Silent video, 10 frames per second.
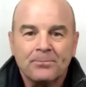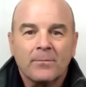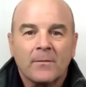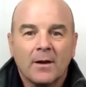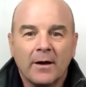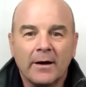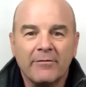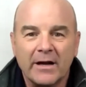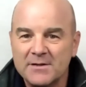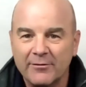And if
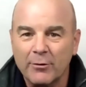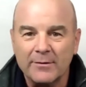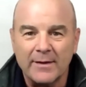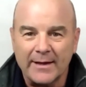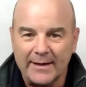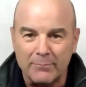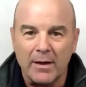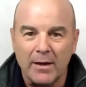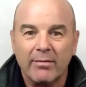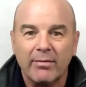anybody's ever read the E-Myth,